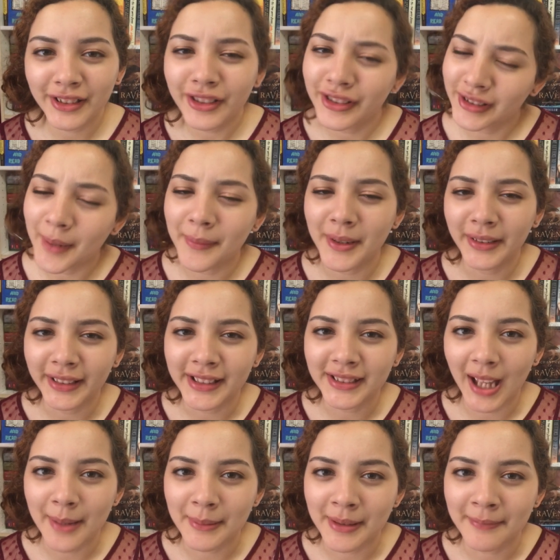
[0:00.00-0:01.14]
you're definitely
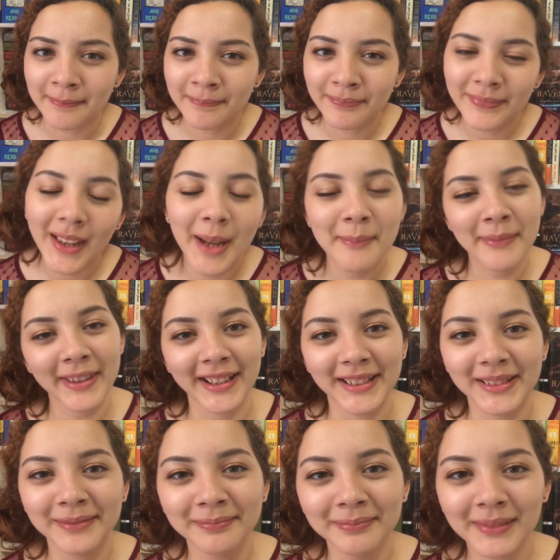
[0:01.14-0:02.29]
Simon, I'm
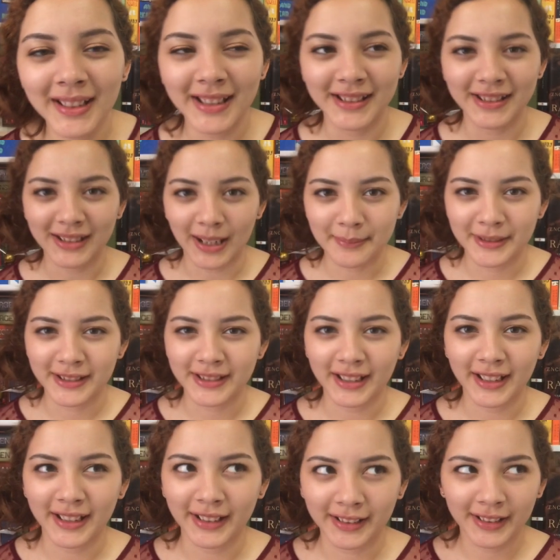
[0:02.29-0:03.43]
Theo. And Simon's
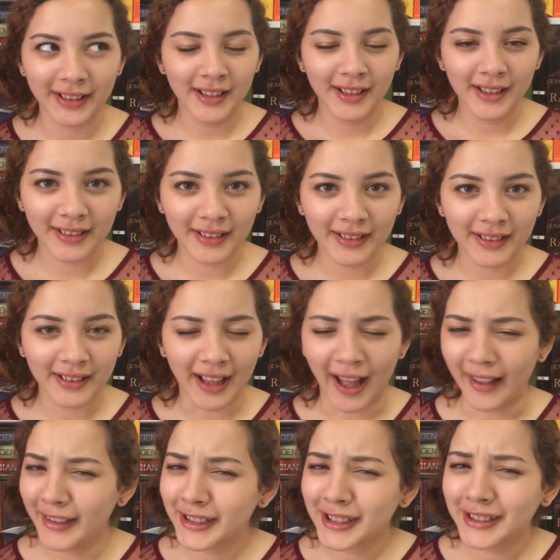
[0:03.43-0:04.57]
like,
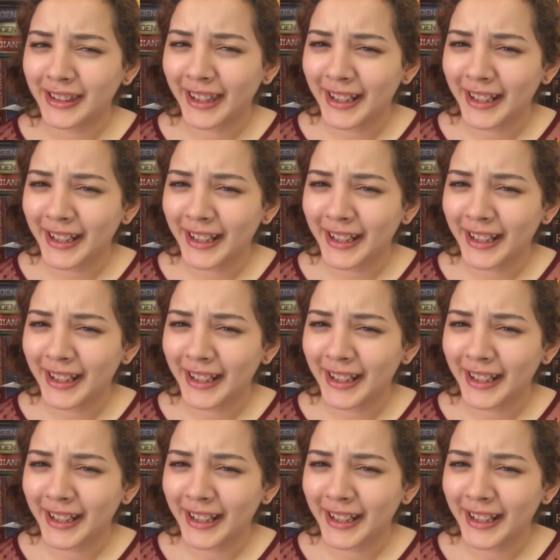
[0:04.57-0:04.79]
Alice is